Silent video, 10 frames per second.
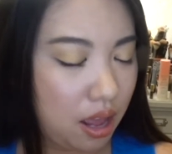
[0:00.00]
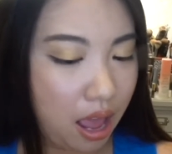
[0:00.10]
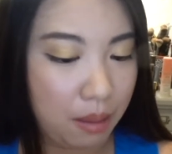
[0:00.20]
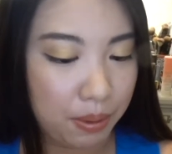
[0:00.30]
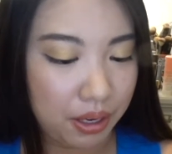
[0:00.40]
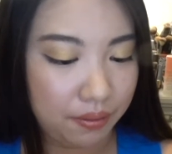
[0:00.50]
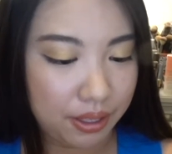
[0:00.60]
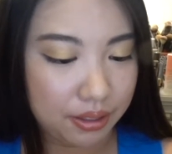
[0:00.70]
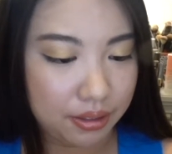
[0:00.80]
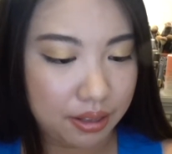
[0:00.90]
I believe
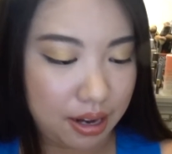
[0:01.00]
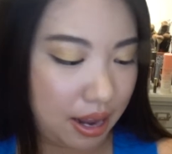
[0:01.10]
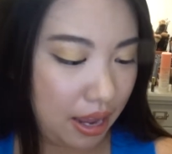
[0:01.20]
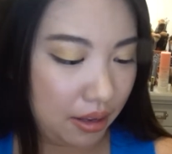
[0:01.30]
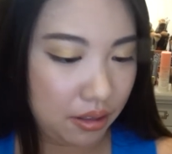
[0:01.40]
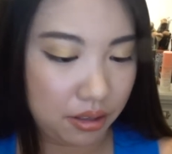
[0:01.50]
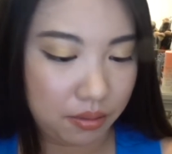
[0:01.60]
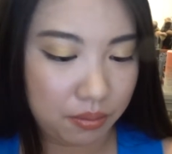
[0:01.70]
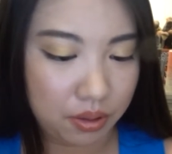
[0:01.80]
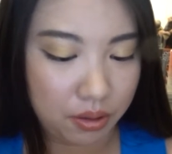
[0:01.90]
this is a light
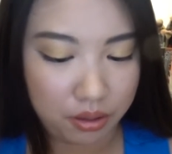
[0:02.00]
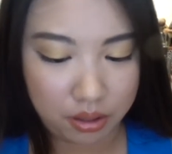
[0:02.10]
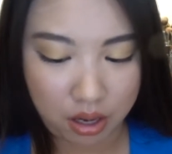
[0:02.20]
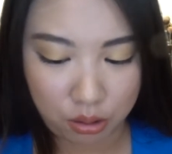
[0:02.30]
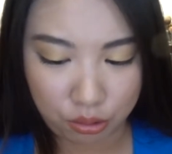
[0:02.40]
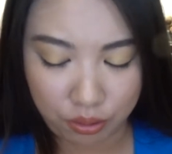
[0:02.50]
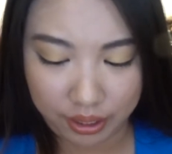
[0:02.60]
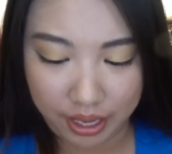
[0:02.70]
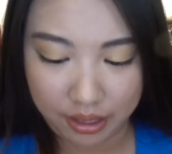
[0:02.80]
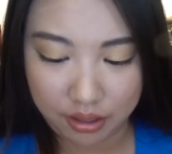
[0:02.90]
contour
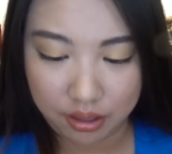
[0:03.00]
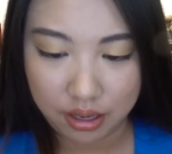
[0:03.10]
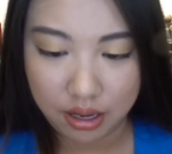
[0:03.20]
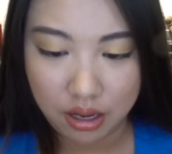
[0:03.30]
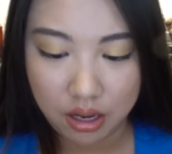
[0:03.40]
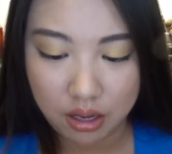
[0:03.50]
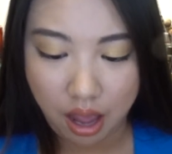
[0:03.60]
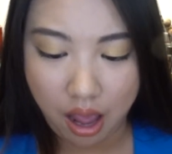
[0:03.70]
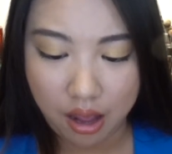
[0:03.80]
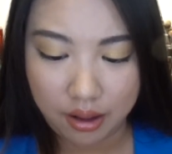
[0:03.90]
kit.
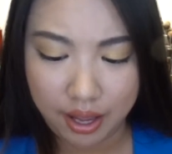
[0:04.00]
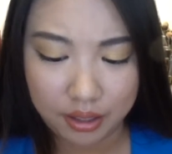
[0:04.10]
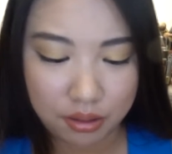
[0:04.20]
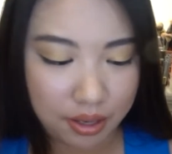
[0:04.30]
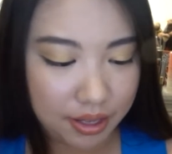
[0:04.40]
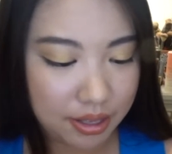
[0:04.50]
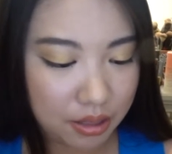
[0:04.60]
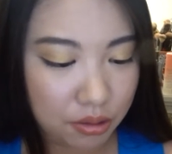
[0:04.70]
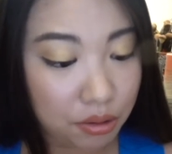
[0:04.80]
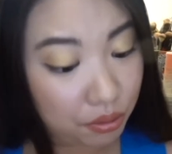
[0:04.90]
Uh, actually it
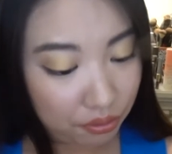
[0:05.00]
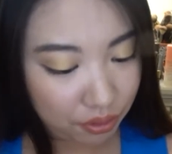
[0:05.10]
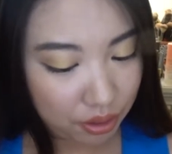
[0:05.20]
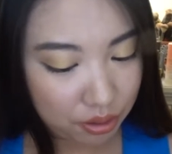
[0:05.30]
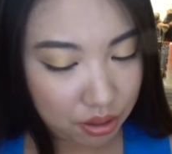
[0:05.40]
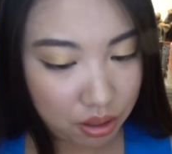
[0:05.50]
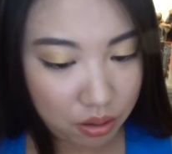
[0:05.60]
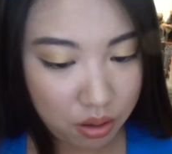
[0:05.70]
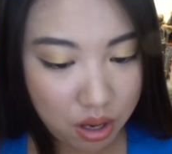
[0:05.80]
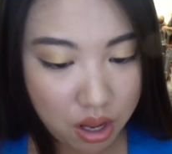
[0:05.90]
says
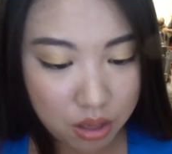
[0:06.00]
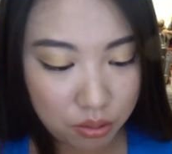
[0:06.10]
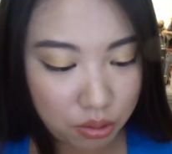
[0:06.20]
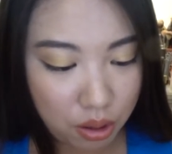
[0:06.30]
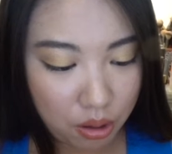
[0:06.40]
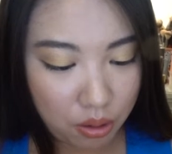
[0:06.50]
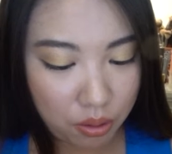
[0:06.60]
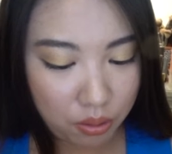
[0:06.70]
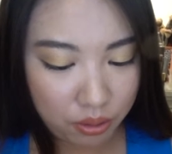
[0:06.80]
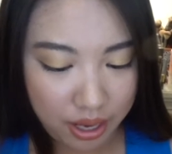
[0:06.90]
universal,
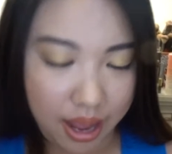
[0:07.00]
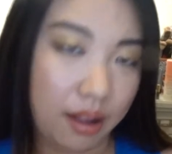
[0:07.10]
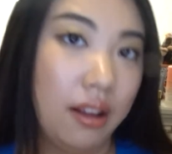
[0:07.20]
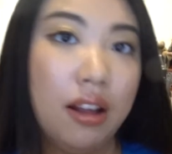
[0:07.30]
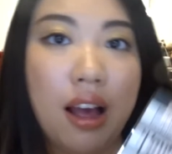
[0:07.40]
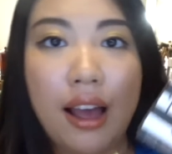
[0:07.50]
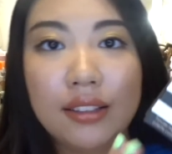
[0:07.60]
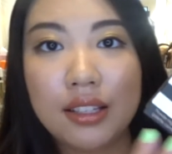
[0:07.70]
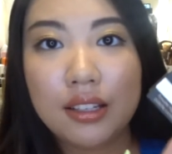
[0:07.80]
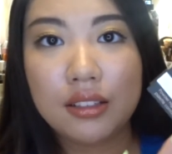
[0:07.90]
so yeah, I
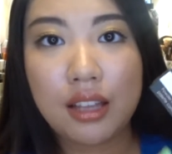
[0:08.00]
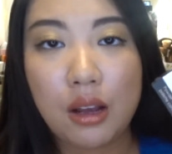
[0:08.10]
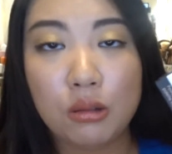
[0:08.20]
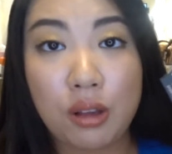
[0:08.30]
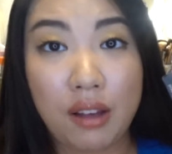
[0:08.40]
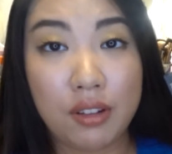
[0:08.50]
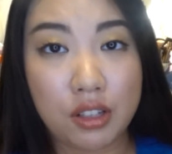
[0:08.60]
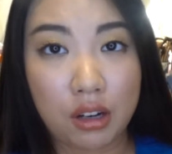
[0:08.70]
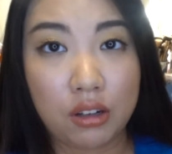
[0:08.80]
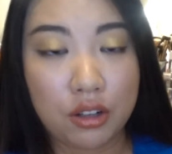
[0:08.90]
think they also have a
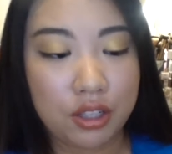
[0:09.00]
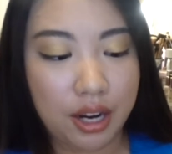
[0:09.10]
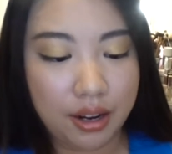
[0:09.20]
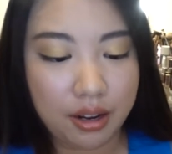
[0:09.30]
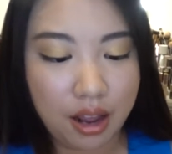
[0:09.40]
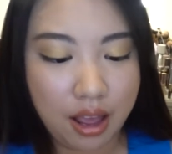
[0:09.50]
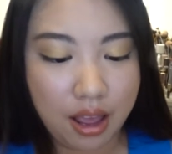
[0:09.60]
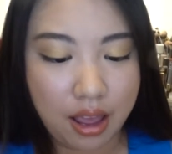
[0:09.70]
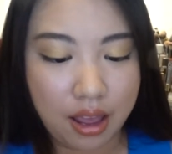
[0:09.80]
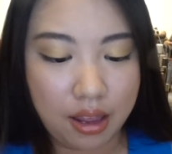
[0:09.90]
darker shade
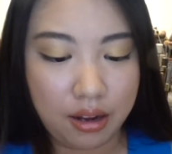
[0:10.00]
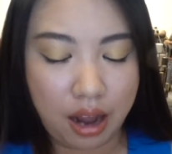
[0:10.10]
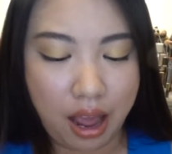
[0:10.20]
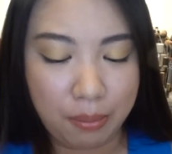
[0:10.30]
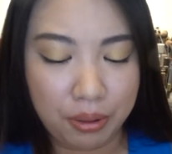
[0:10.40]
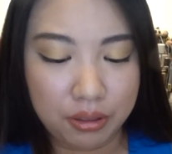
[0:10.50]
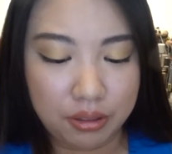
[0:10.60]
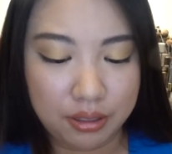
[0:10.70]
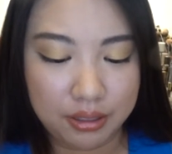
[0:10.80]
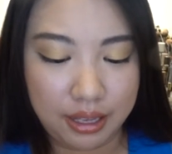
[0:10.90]
and I
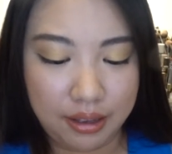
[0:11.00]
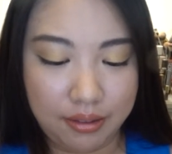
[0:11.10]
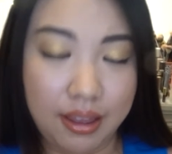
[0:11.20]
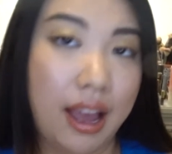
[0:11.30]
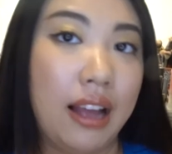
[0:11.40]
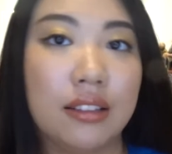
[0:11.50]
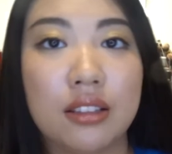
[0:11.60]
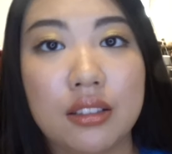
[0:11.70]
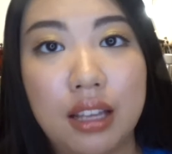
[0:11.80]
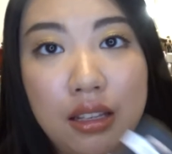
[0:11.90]
personally think that
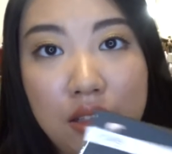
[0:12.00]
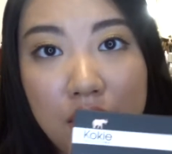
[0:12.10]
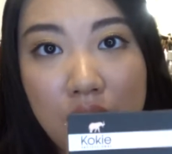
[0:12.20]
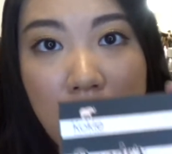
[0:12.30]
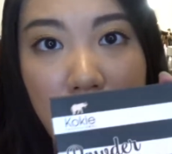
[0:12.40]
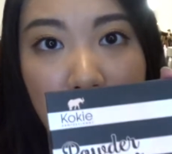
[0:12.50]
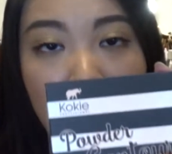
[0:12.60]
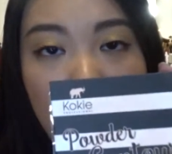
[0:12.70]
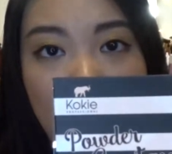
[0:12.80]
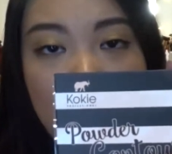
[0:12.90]
this color
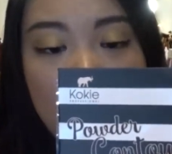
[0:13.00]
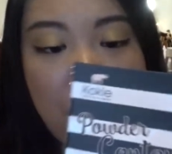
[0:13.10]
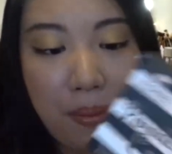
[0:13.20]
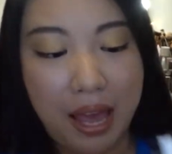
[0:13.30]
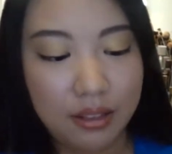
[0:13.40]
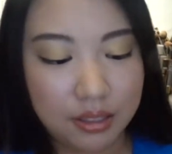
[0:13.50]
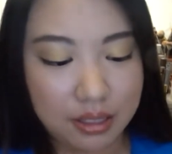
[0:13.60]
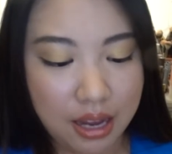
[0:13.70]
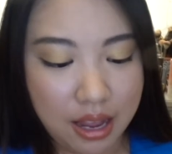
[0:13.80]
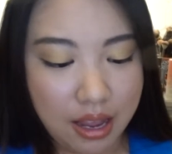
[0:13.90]
will fit me the
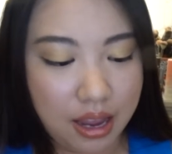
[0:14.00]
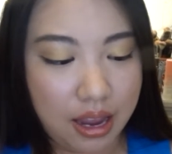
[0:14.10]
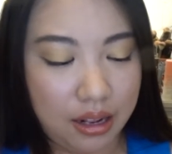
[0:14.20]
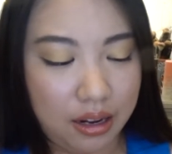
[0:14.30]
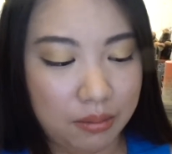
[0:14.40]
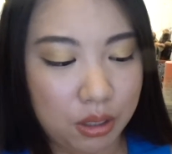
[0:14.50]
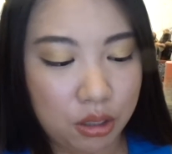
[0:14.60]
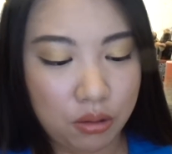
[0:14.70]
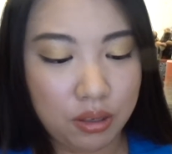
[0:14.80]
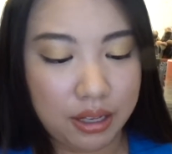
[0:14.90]
best and let me
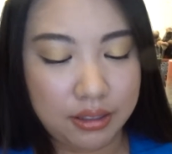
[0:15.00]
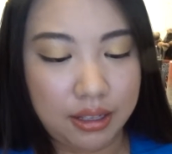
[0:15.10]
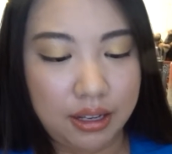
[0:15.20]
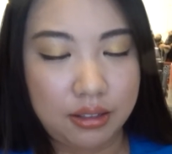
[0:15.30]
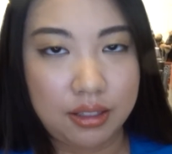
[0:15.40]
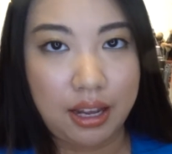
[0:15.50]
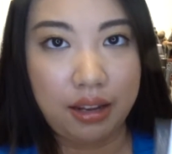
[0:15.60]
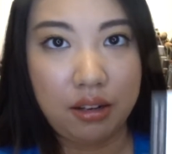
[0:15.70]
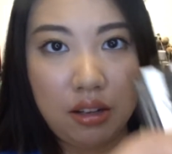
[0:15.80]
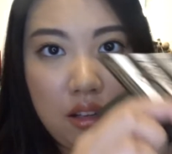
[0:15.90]
show you guys the inside